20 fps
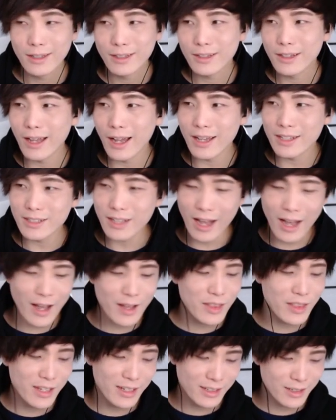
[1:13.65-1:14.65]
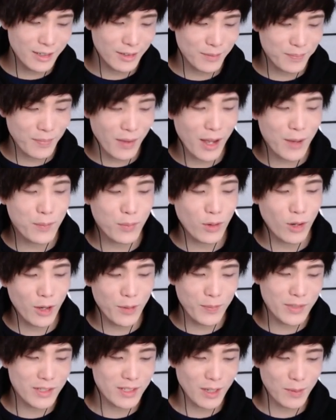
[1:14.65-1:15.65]
Guys, I think my
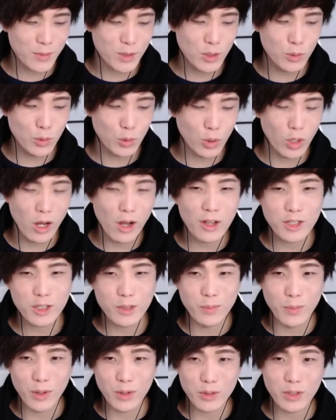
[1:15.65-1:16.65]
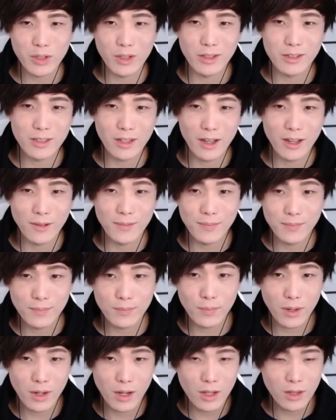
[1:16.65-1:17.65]
problem is I'm too lost most of the time.
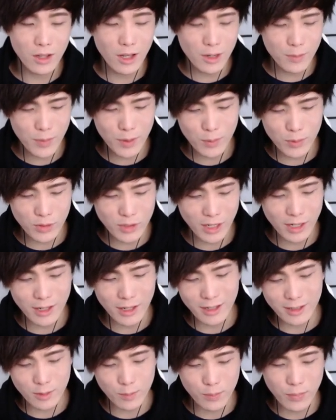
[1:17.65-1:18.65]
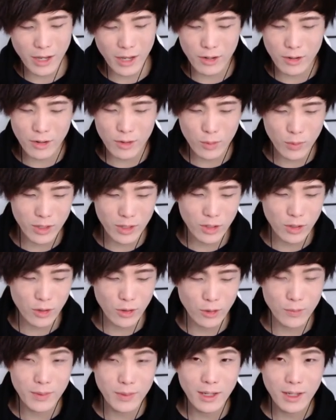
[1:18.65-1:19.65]
But a lot of people said it gets better when you